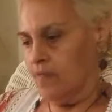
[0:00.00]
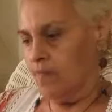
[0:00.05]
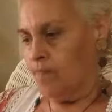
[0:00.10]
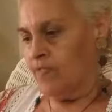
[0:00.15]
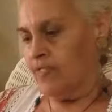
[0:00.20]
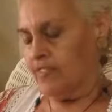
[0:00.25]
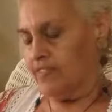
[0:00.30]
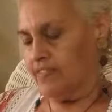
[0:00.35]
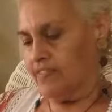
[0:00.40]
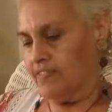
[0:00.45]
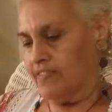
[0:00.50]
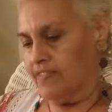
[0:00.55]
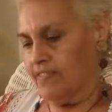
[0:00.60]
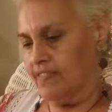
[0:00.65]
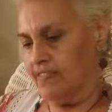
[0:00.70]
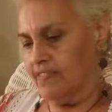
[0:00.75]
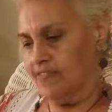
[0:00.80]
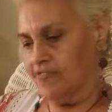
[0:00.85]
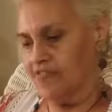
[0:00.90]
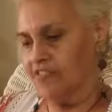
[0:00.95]
but
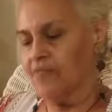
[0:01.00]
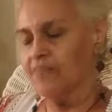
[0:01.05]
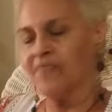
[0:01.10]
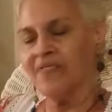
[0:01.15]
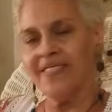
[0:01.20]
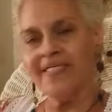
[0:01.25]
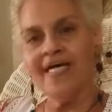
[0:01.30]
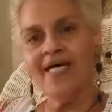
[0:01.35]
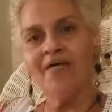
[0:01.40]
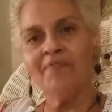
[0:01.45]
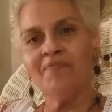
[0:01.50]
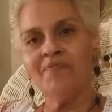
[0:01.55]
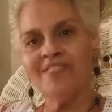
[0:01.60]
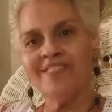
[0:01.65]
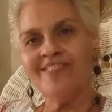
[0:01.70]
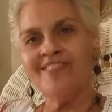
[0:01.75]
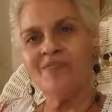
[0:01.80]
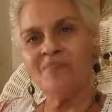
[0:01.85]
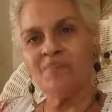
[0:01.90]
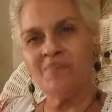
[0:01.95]
something happened
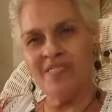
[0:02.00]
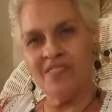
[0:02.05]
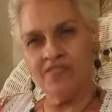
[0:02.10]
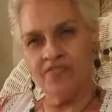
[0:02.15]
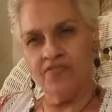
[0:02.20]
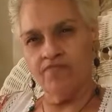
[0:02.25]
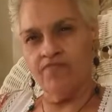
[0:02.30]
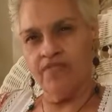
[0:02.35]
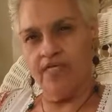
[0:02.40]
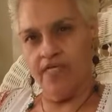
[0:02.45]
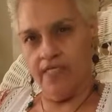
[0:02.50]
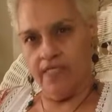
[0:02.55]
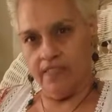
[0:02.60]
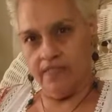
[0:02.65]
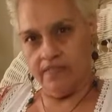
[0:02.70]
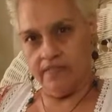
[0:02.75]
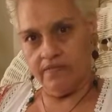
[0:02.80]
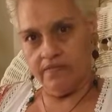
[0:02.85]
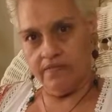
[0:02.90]
in the mix of that.